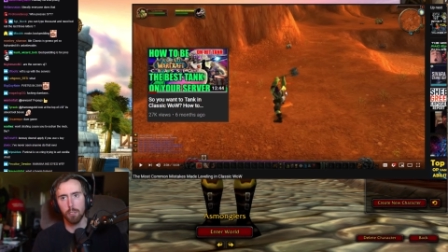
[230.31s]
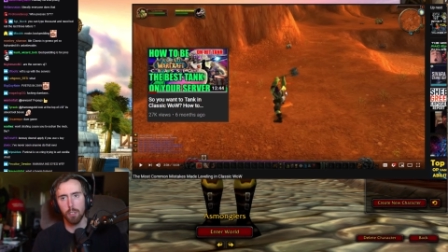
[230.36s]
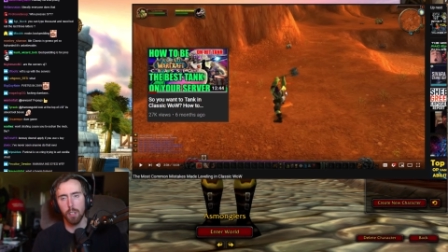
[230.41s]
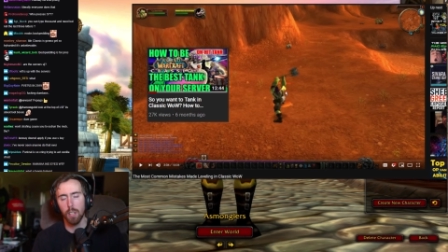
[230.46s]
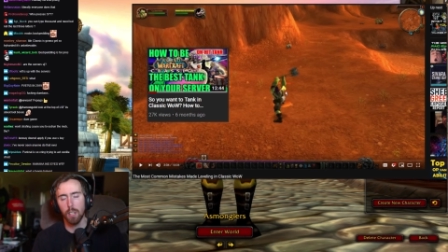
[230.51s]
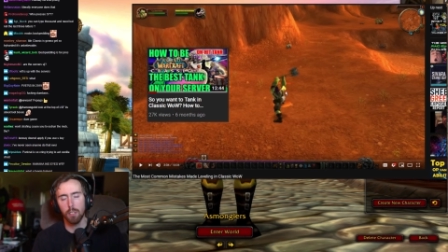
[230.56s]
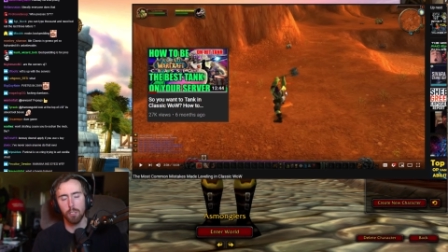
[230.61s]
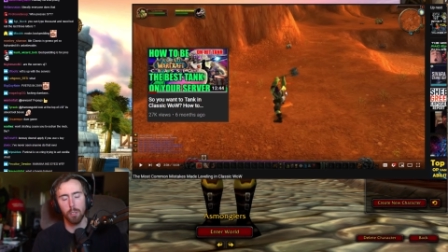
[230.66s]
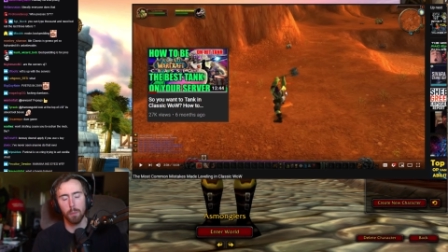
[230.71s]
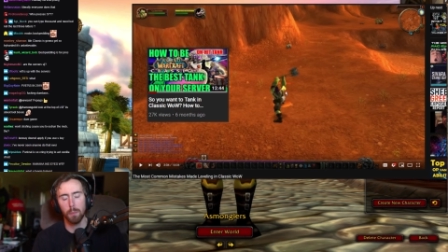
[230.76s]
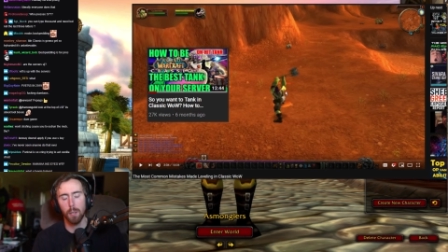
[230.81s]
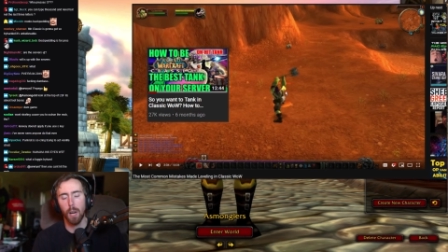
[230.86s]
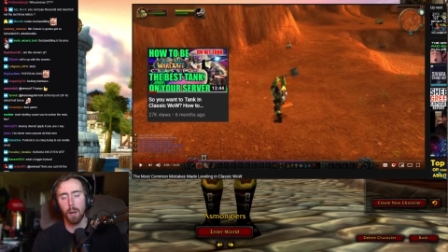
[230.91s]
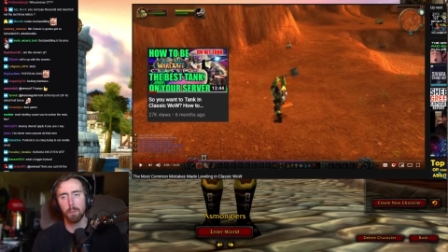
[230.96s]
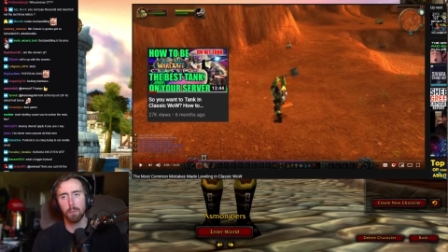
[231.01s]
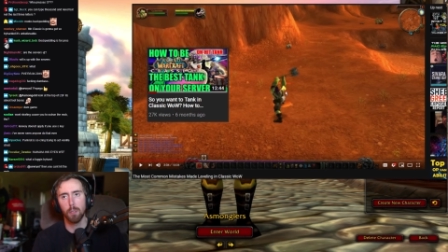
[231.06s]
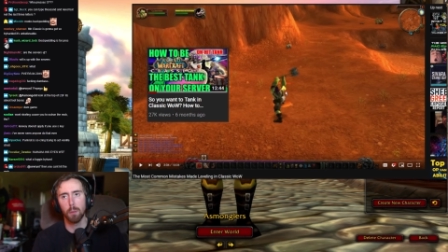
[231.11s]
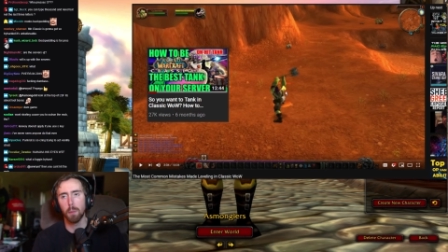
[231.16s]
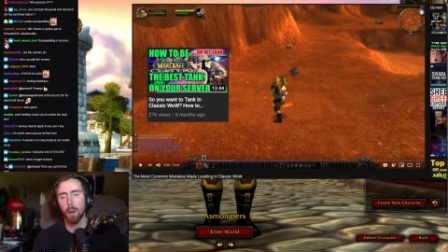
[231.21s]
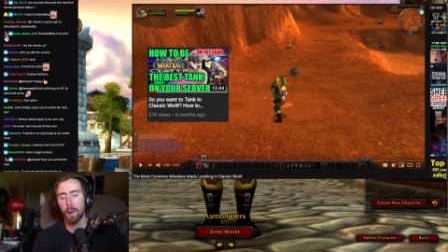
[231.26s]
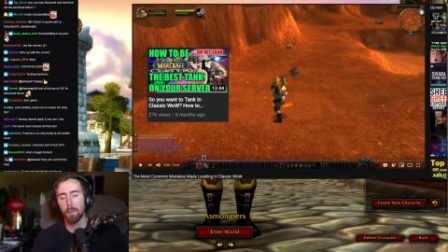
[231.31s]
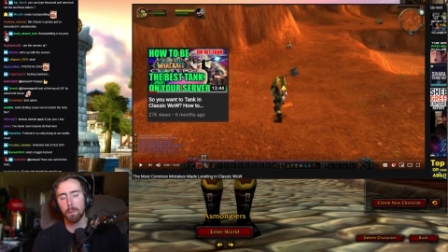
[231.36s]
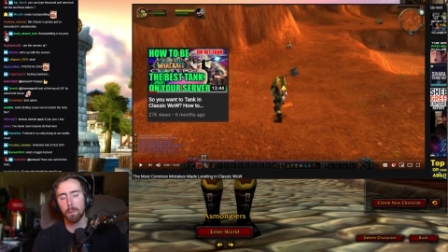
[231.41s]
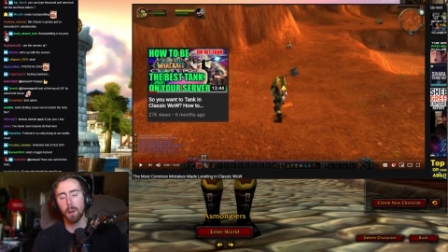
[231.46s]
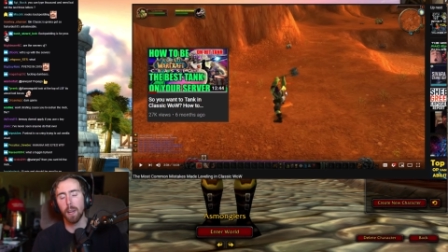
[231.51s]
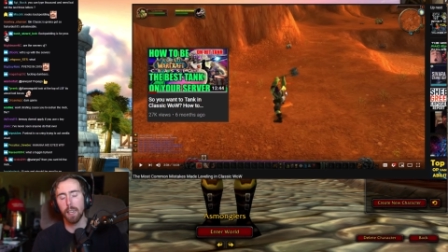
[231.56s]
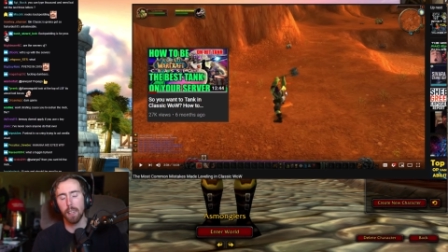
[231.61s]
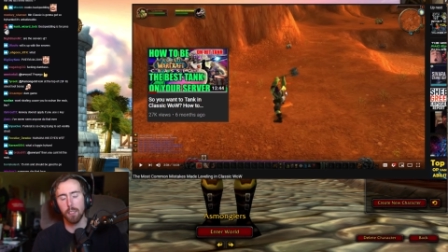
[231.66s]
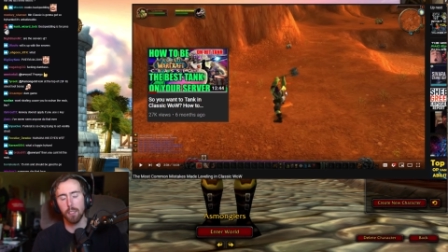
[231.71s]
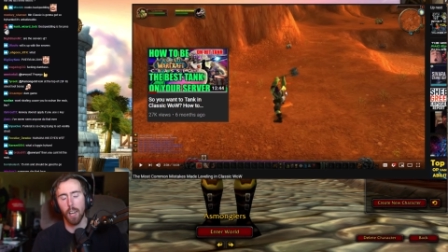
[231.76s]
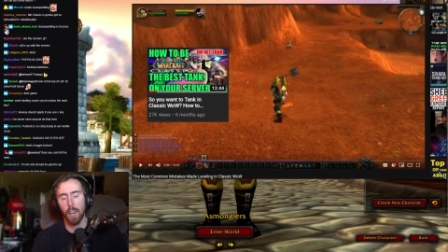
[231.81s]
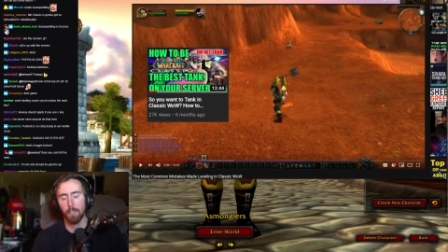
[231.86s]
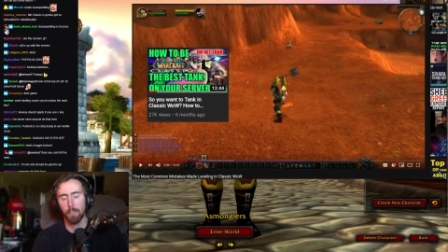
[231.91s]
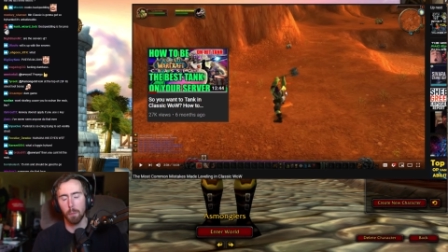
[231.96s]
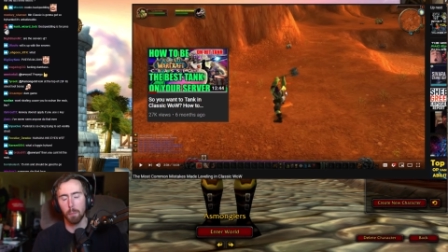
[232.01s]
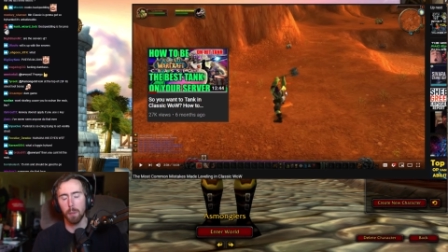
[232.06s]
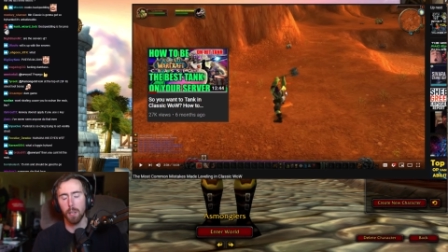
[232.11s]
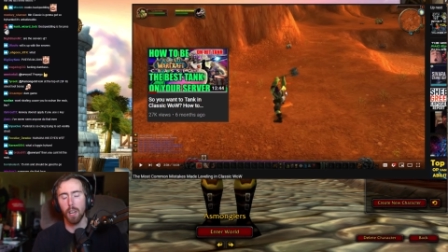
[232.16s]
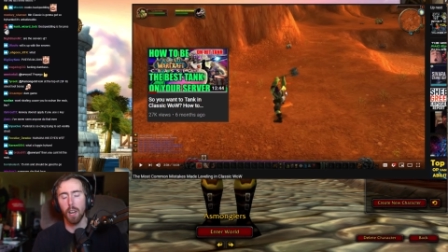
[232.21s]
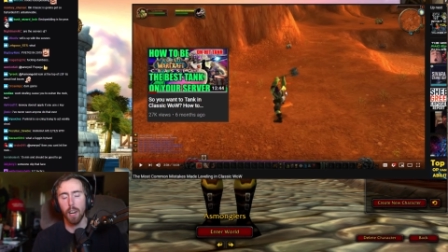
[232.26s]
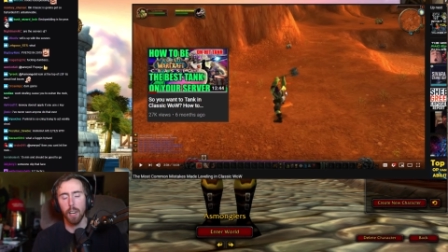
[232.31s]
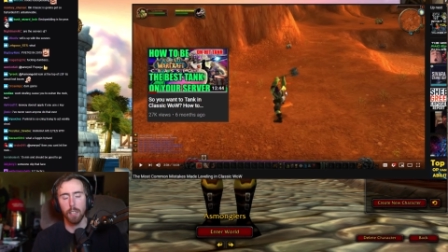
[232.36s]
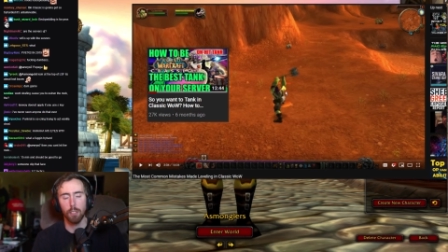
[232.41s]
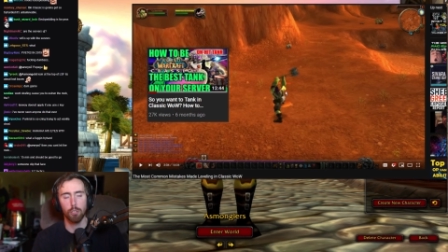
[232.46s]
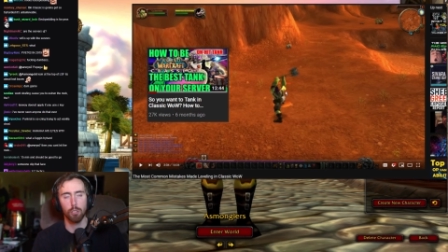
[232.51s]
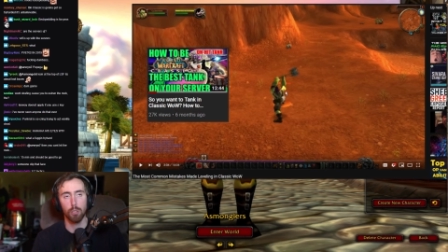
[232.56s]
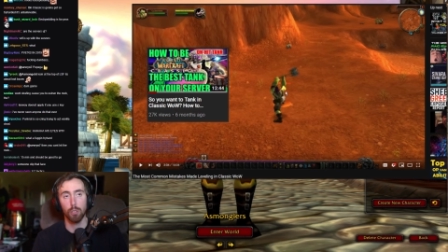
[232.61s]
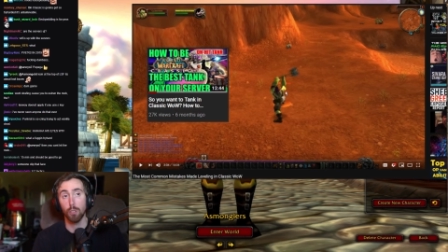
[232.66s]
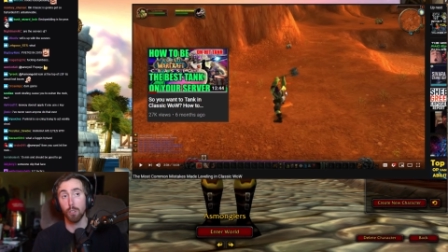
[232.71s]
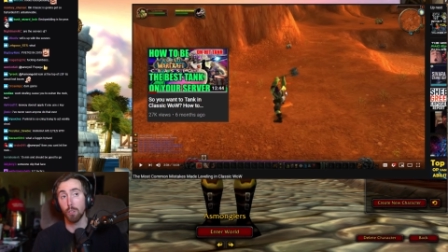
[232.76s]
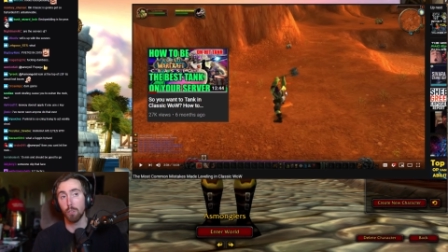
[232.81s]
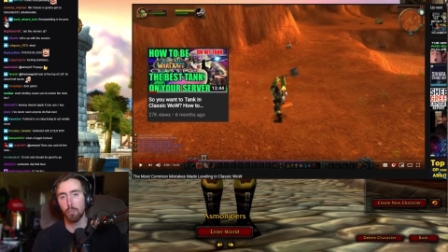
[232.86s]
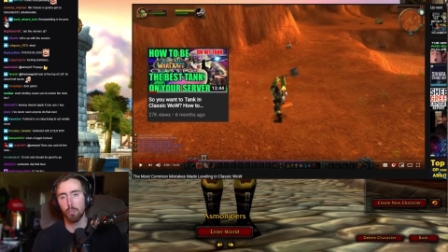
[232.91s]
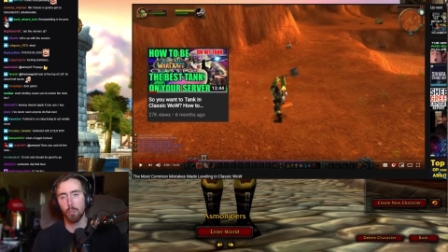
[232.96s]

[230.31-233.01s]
then sometimes the mobs might attack from behind, so you lose your